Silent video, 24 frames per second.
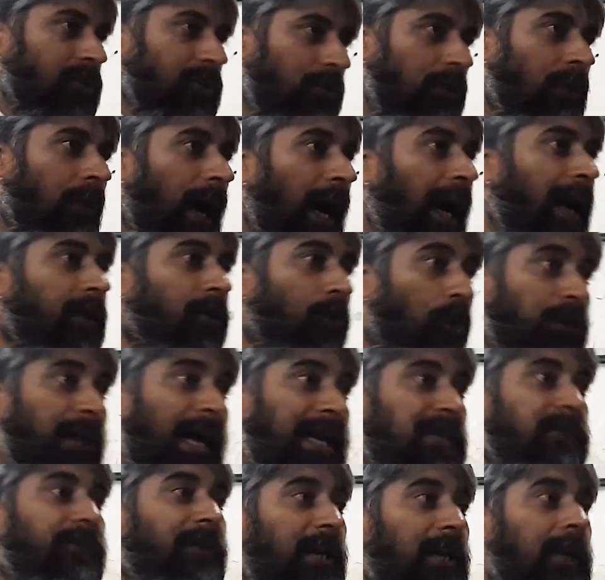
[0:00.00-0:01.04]
Right? Now,
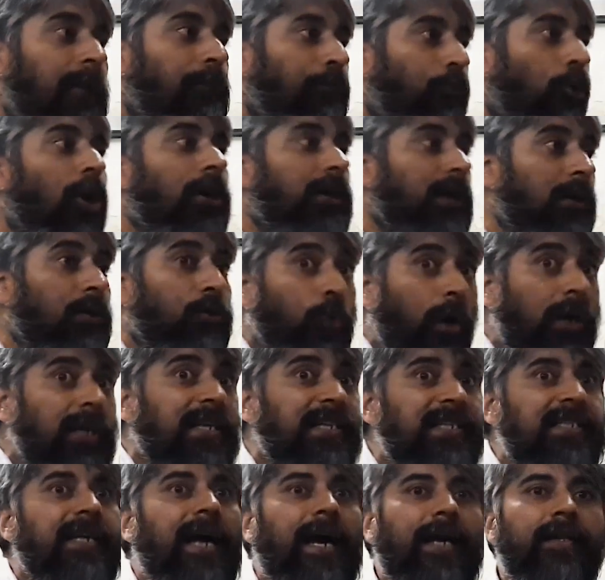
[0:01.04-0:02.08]
that's very important to
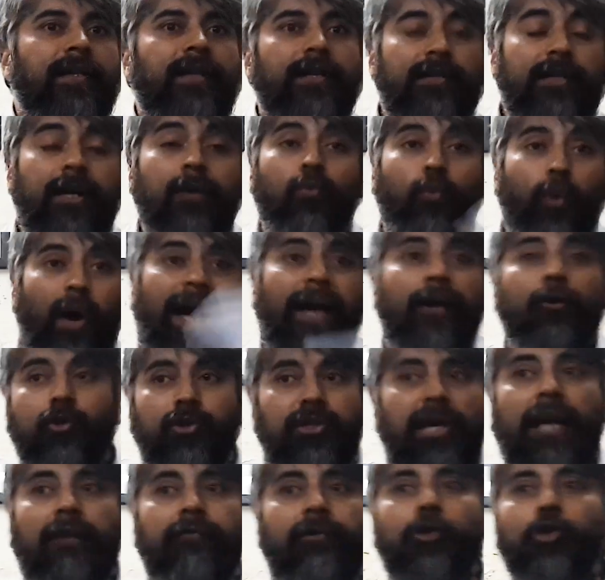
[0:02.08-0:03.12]
understand this. But why
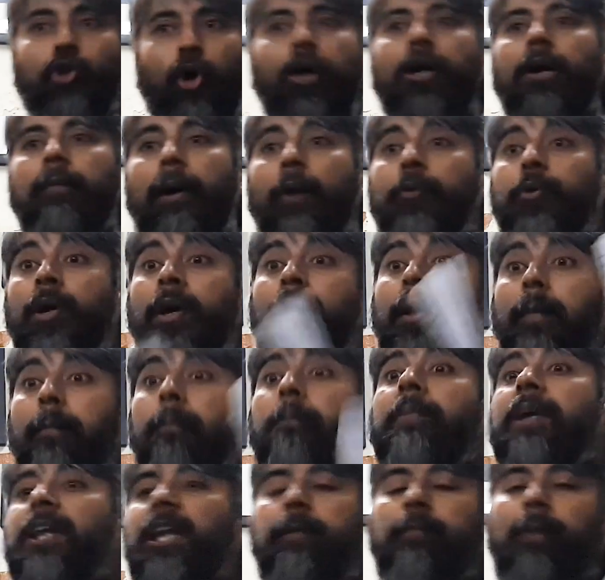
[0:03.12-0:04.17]
shall we talk about
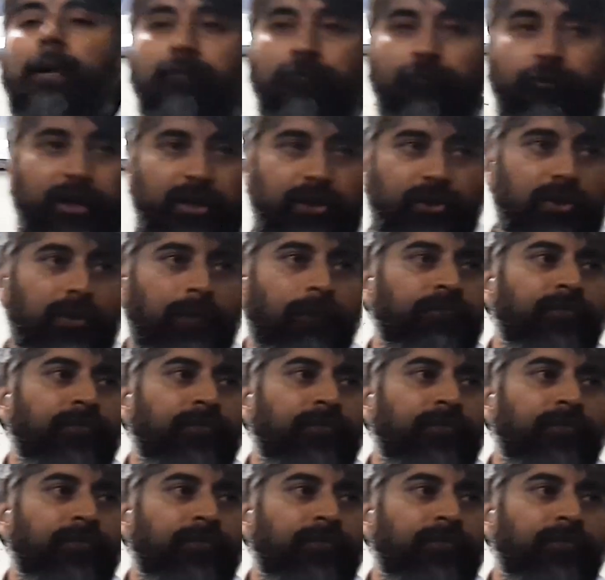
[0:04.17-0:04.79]
minimum wage?